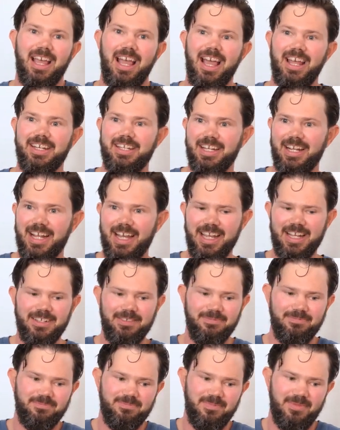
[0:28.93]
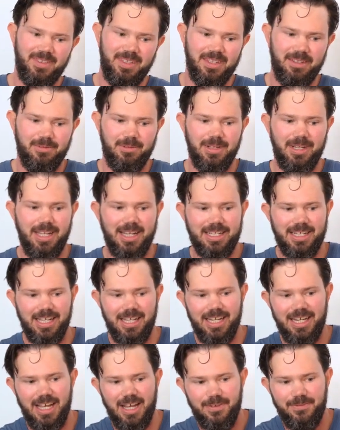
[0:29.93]
And today, we're lucky
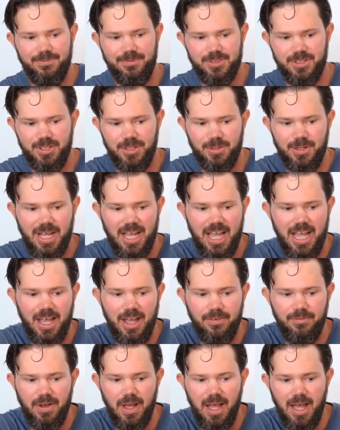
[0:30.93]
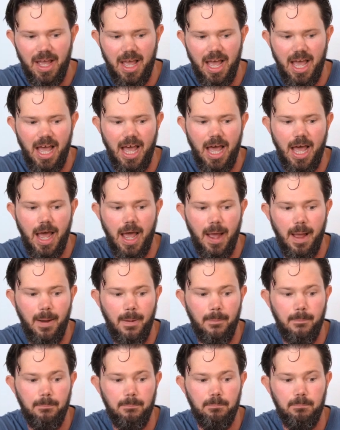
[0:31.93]
enough to have
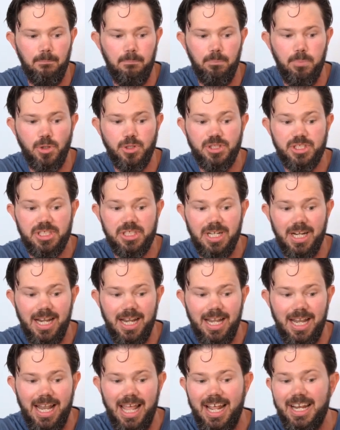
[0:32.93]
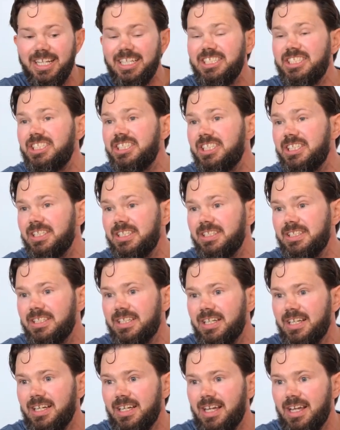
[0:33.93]
Bruichladdich,
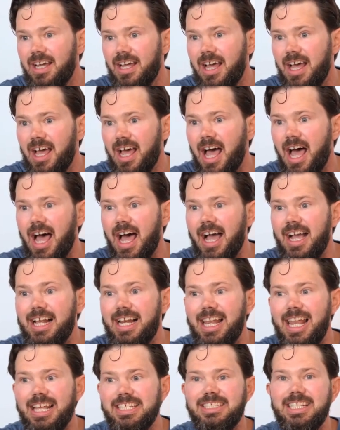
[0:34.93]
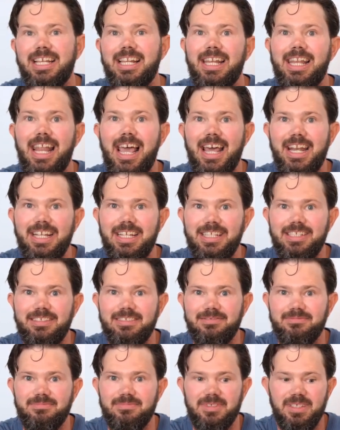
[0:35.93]
our classic Laddie.
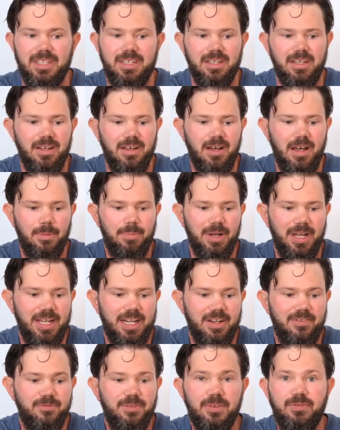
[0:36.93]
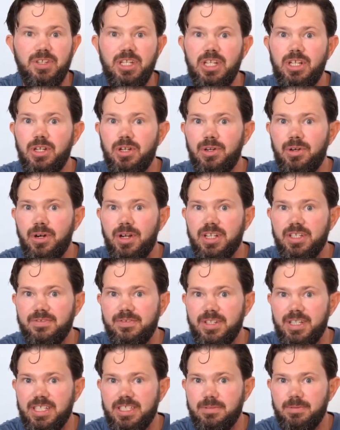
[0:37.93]
I paid 50 euros for
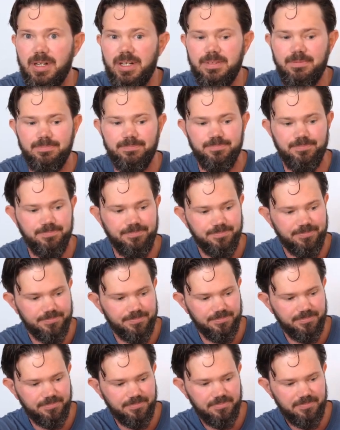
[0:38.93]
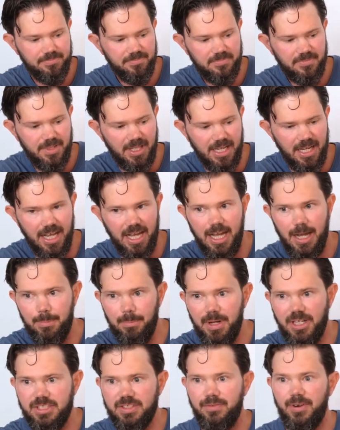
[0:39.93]
this one.
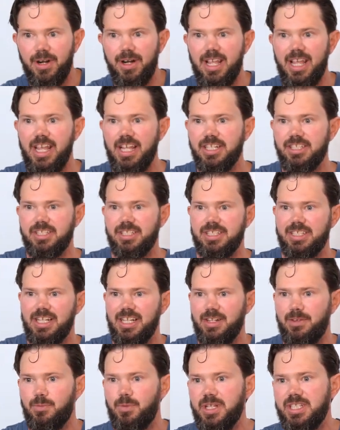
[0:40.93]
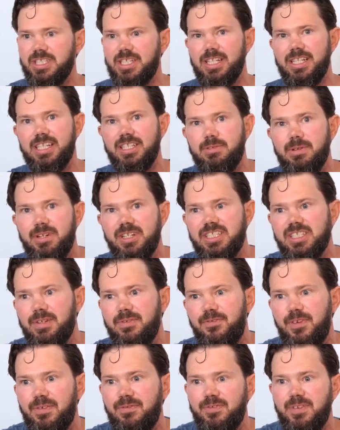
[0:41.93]
It's a very interesting whiskey, this one. It's a
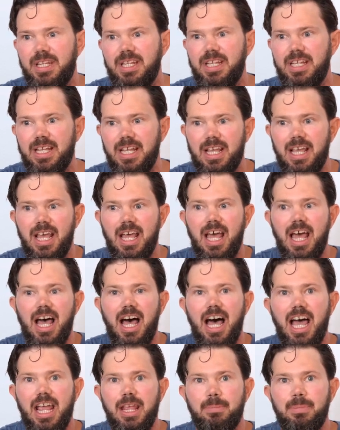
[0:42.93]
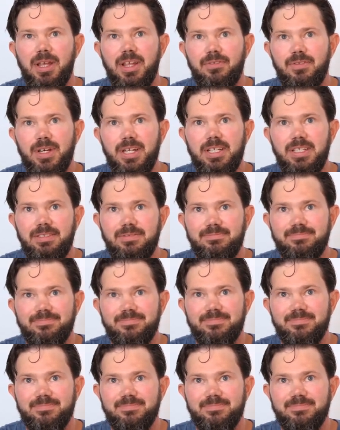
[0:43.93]
50 ABV.